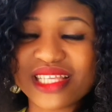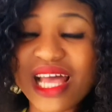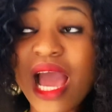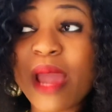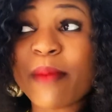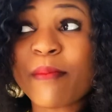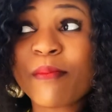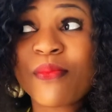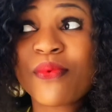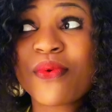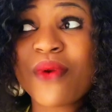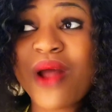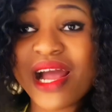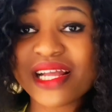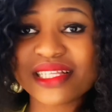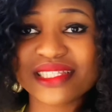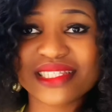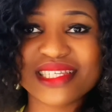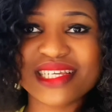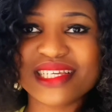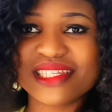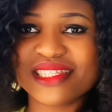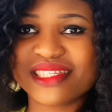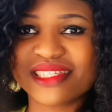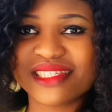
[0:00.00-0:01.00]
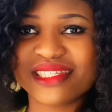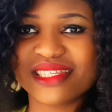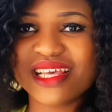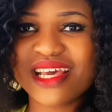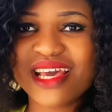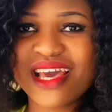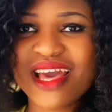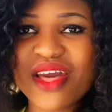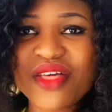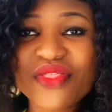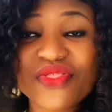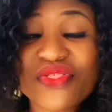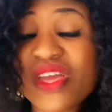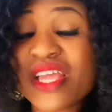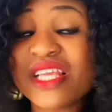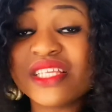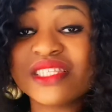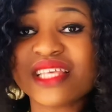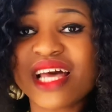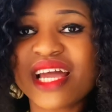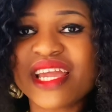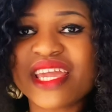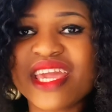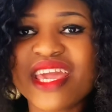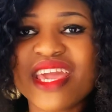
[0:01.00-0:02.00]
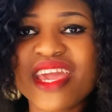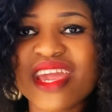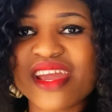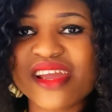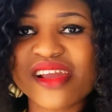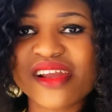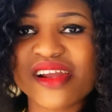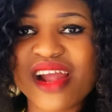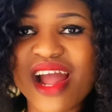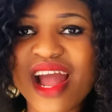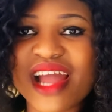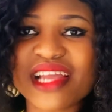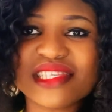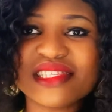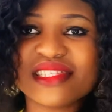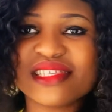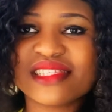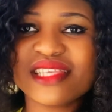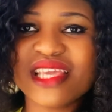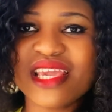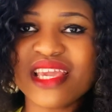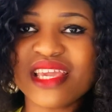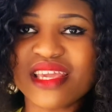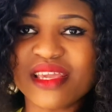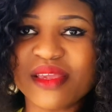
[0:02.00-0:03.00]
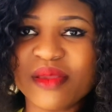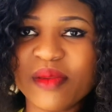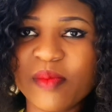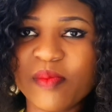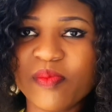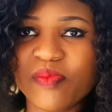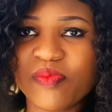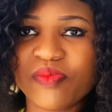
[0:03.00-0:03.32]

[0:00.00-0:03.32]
I practice things I hear, I see.